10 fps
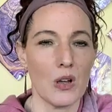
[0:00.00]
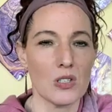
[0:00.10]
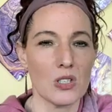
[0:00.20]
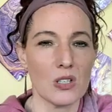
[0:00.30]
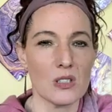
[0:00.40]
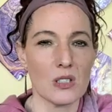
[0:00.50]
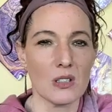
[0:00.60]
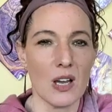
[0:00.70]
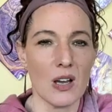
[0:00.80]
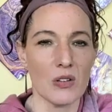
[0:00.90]
just
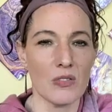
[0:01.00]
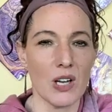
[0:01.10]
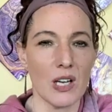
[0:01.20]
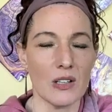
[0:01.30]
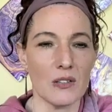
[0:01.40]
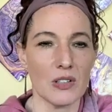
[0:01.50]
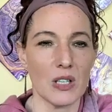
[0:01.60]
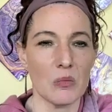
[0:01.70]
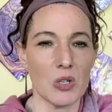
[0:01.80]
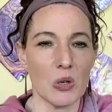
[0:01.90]
allow the violet
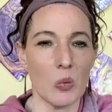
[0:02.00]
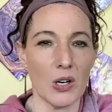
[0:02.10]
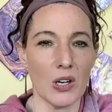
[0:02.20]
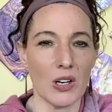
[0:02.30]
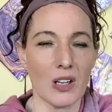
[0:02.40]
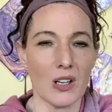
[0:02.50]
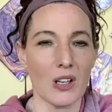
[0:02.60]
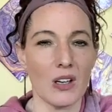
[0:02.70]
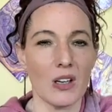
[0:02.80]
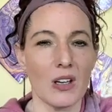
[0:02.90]
flame to work
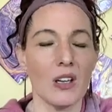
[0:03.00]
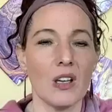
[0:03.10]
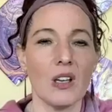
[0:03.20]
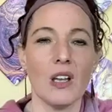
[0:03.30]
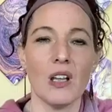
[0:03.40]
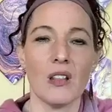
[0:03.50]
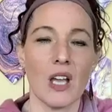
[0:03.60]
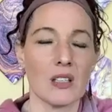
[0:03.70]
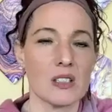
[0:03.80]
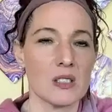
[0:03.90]
in
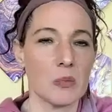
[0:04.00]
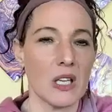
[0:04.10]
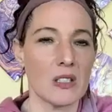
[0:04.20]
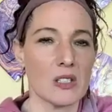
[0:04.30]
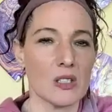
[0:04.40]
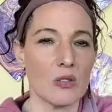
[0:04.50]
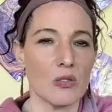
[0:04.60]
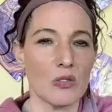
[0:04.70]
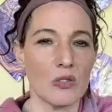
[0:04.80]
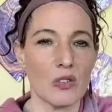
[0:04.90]
that space of
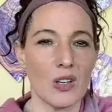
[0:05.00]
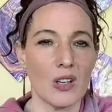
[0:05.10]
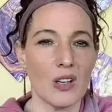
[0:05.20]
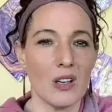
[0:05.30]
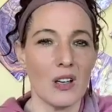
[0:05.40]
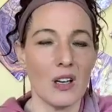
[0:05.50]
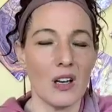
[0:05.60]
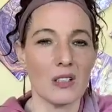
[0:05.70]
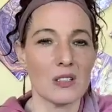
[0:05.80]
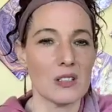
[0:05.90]

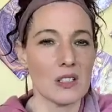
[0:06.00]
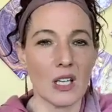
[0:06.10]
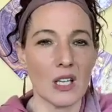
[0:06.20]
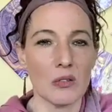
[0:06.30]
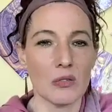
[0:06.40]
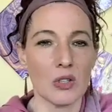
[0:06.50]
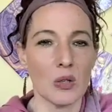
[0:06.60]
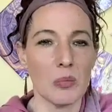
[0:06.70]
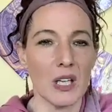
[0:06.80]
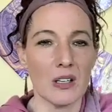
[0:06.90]
unsafe or
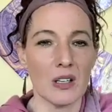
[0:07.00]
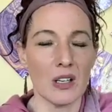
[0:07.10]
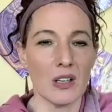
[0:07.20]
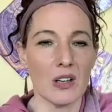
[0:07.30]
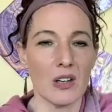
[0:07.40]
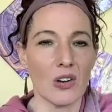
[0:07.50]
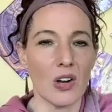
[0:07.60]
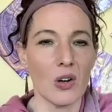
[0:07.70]
abandoned or